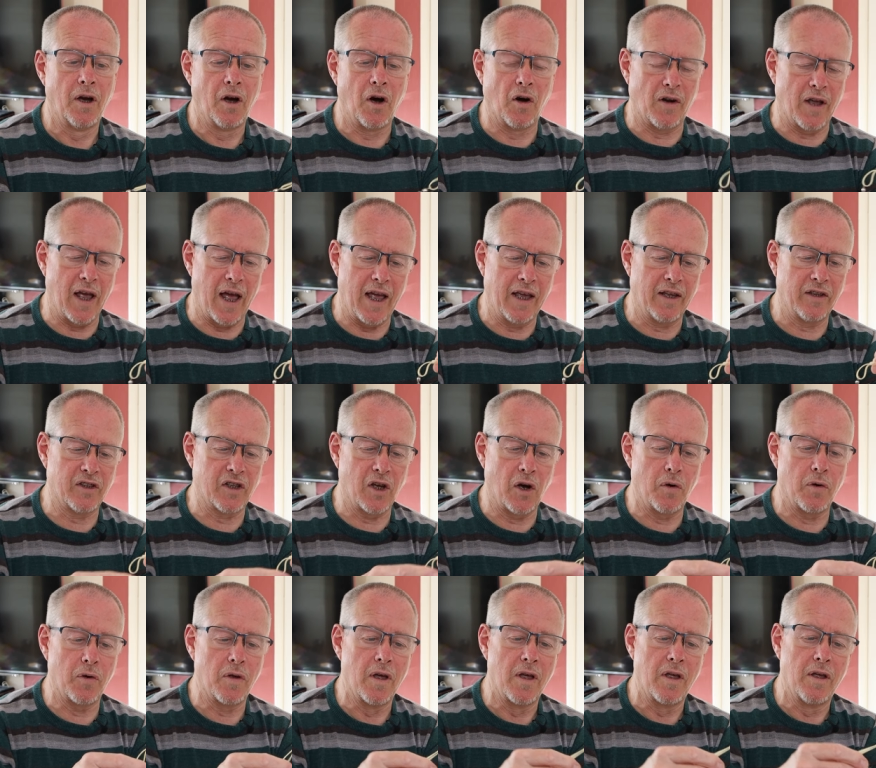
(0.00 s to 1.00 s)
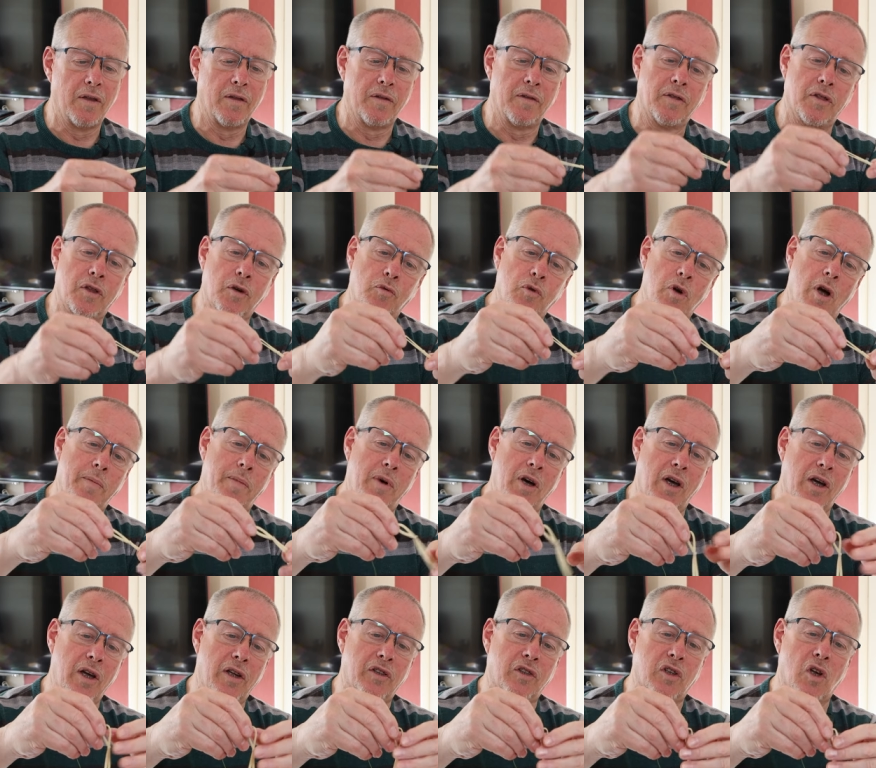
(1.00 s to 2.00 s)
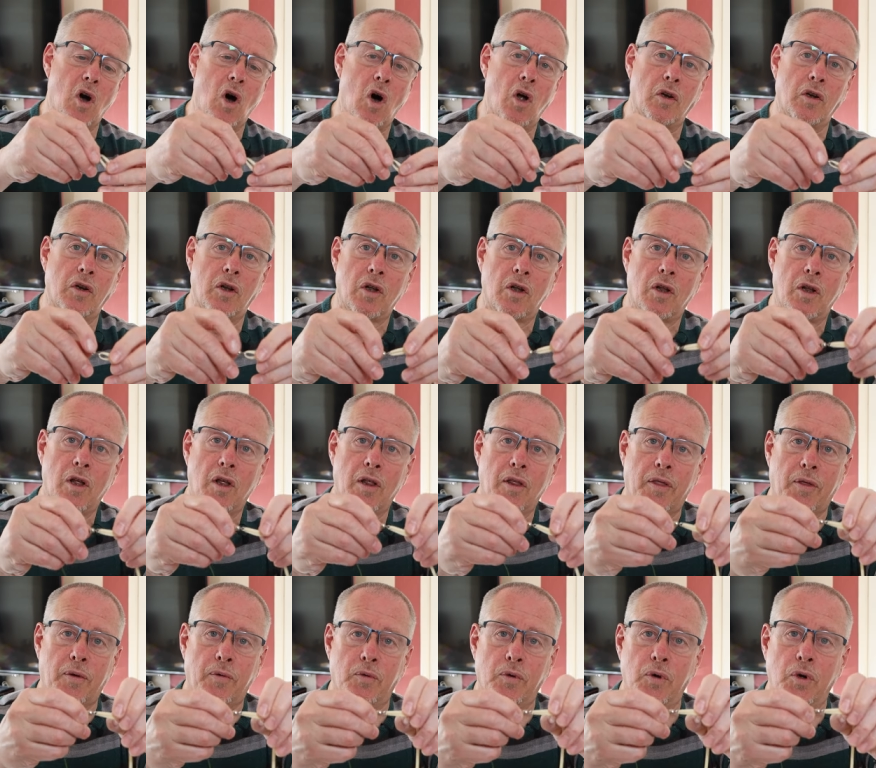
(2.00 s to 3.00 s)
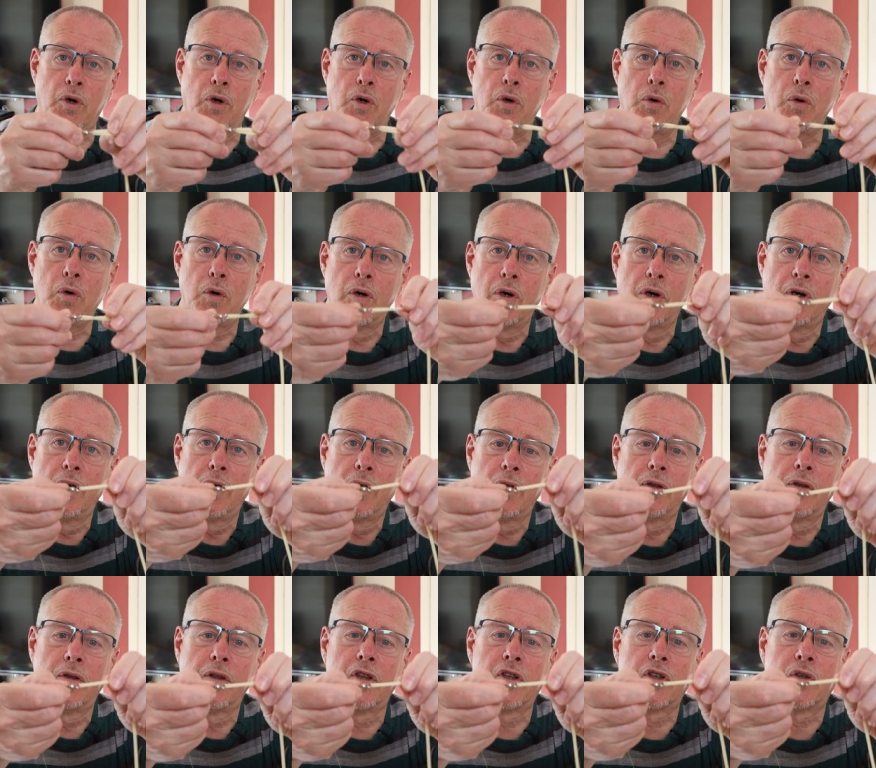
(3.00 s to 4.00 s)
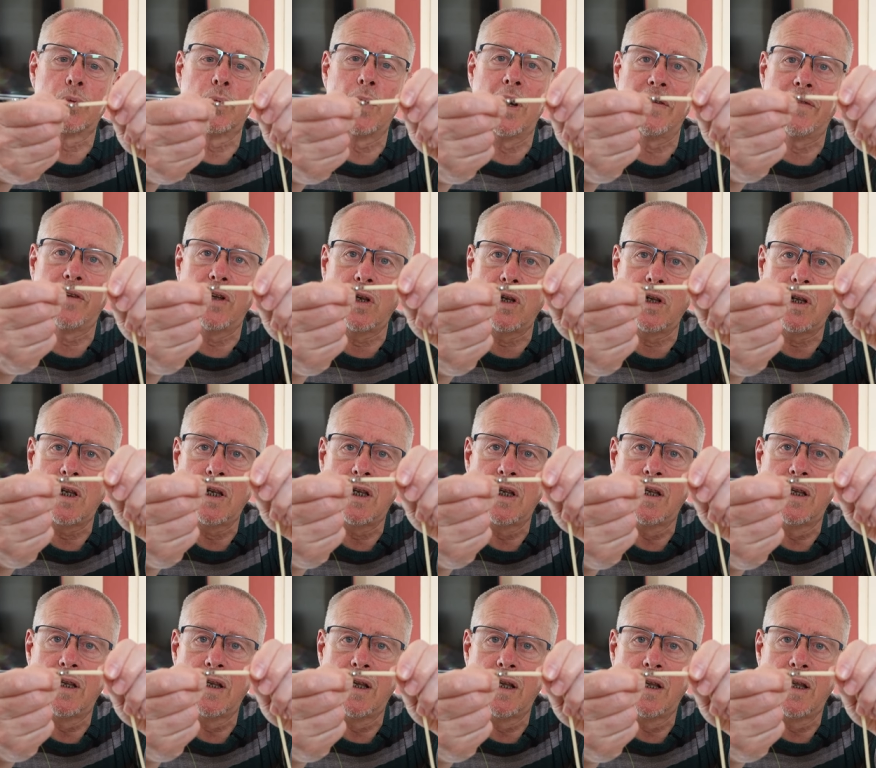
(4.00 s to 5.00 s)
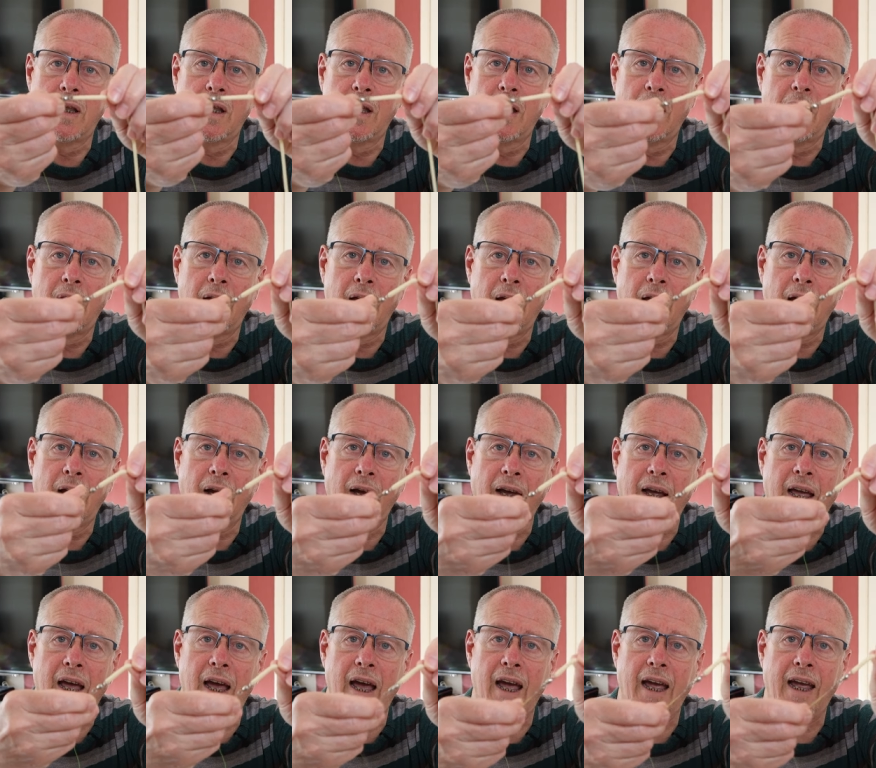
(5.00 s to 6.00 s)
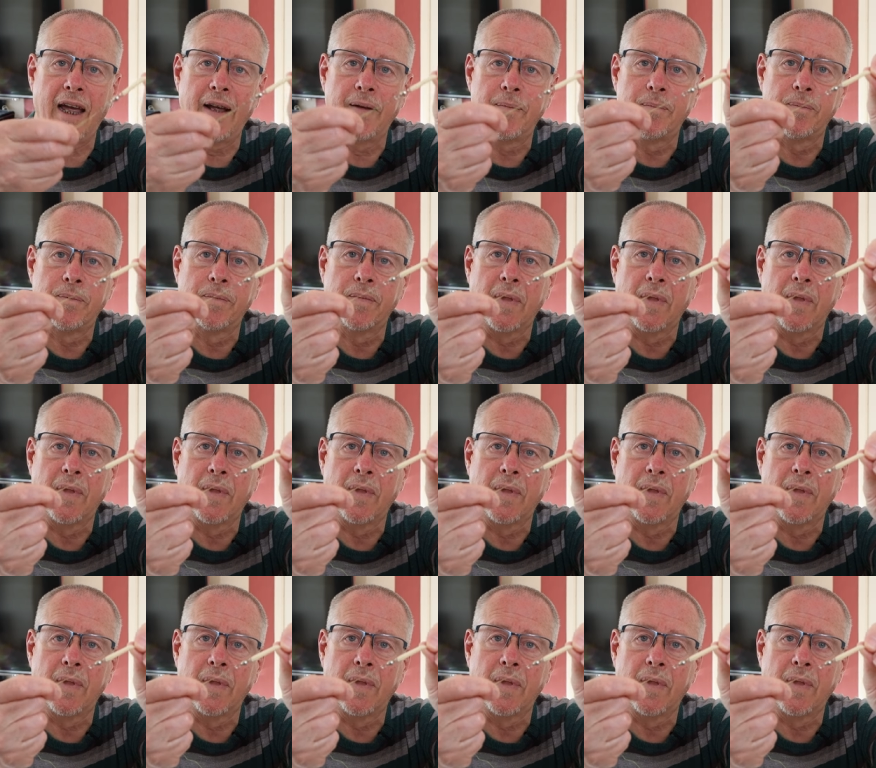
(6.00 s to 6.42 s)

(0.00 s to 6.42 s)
Okay, so the rubber has gone through the swivel, okay?